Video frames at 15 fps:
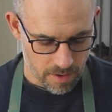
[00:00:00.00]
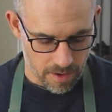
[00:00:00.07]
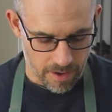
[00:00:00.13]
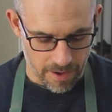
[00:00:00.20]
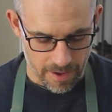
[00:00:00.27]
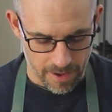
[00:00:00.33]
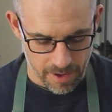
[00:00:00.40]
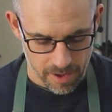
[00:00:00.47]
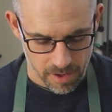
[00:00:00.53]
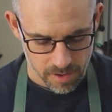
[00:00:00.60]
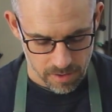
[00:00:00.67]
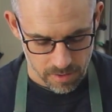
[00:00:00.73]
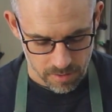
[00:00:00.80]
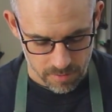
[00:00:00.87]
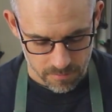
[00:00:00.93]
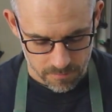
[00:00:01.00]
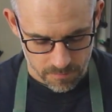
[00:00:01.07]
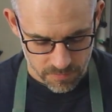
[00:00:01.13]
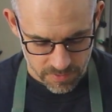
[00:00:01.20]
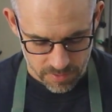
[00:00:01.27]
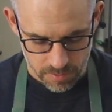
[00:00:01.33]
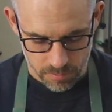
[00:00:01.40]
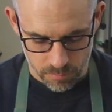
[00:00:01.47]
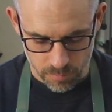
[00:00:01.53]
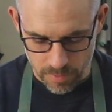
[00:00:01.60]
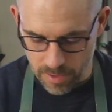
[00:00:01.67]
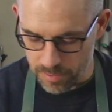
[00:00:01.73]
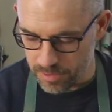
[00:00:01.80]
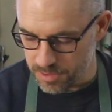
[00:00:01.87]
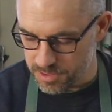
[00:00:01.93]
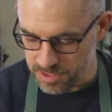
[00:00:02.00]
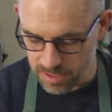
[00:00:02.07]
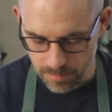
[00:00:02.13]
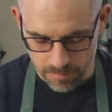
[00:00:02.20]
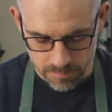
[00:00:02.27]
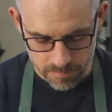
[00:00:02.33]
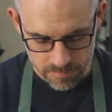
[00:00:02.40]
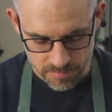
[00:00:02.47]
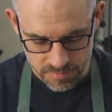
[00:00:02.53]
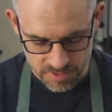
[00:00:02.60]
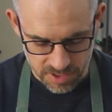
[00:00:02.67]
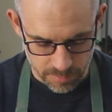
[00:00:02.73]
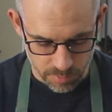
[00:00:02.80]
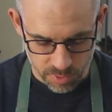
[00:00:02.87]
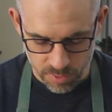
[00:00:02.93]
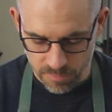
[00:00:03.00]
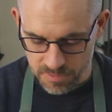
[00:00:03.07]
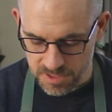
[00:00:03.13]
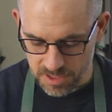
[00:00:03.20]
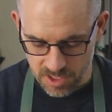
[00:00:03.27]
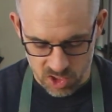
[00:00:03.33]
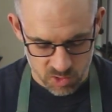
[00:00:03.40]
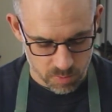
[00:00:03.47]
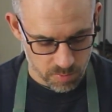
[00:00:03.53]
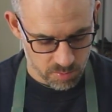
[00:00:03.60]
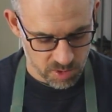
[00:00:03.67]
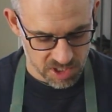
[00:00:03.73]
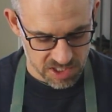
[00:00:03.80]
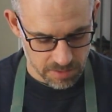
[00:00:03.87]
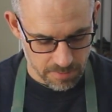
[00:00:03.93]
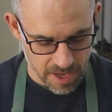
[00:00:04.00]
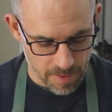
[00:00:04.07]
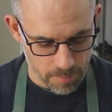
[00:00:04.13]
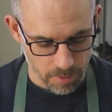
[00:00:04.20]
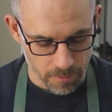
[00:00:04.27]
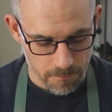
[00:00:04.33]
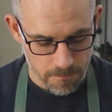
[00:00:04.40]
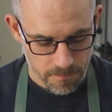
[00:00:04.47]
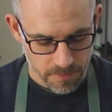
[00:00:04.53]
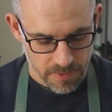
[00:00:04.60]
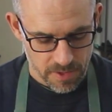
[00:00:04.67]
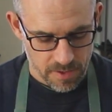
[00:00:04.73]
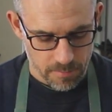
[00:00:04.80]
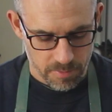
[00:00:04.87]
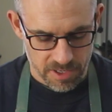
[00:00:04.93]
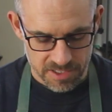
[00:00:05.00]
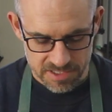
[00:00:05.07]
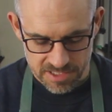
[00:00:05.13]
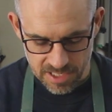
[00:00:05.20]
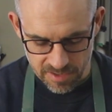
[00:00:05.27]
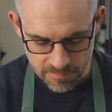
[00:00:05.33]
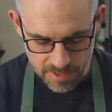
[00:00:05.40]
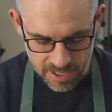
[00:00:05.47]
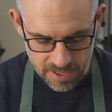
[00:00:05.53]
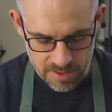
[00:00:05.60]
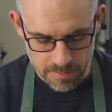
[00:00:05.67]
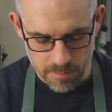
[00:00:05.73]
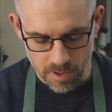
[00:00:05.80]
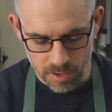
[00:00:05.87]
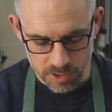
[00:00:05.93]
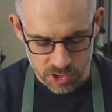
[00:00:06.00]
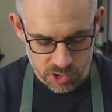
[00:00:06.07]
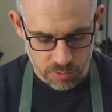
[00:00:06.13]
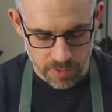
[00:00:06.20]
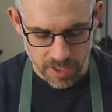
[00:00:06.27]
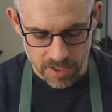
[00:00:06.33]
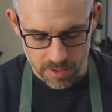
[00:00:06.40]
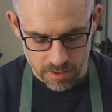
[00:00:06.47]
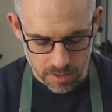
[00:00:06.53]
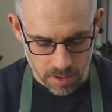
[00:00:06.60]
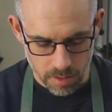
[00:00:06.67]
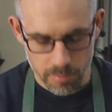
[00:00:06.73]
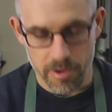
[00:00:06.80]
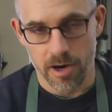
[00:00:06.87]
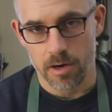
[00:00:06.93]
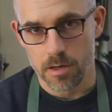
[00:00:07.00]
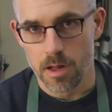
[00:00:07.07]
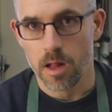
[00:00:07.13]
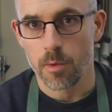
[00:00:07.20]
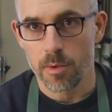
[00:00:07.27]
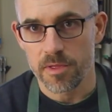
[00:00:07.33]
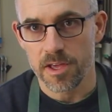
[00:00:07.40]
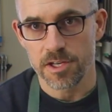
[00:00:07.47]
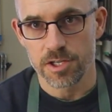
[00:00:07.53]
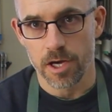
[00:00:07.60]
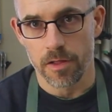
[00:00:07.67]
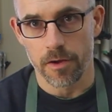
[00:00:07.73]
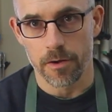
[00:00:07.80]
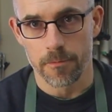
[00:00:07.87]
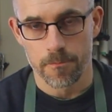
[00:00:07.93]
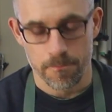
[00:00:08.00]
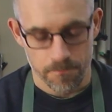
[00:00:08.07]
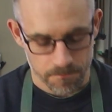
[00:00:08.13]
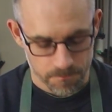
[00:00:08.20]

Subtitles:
I routed some grooves in this piece of maple, but instead of making them all straight, all parallel with each other,